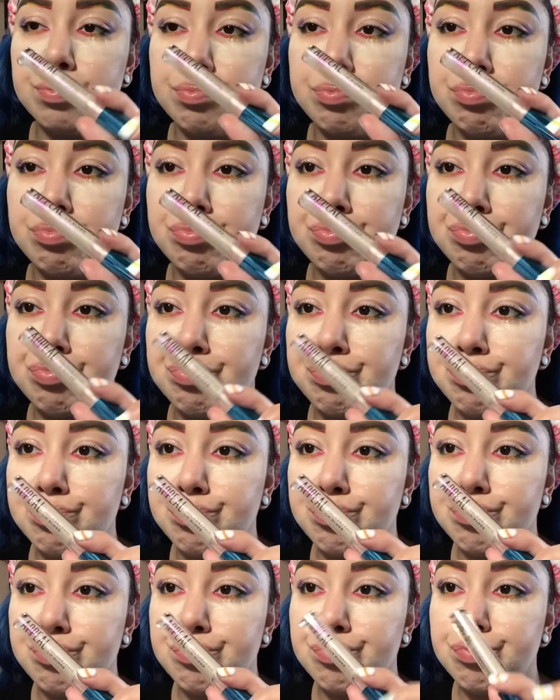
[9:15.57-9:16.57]
which is just a
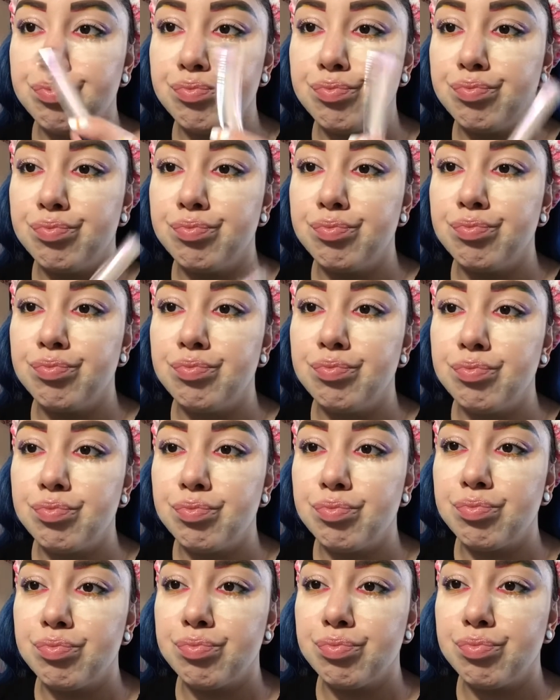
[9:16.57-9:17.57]
clear color. It's just going to make
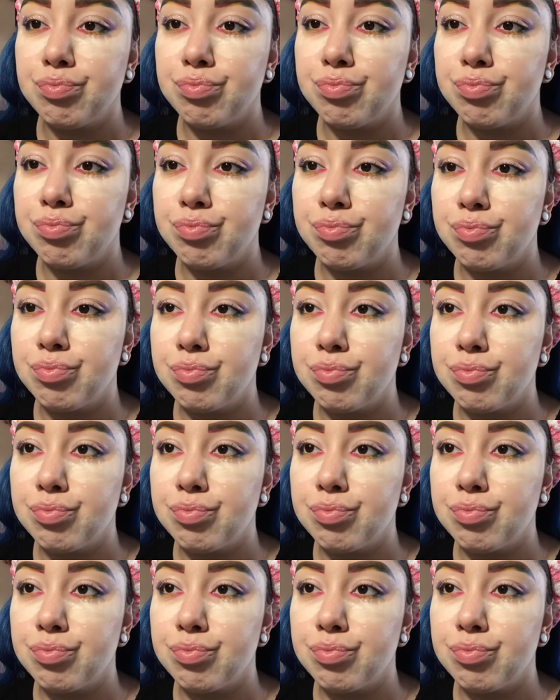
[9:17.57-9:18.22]
it sparkly.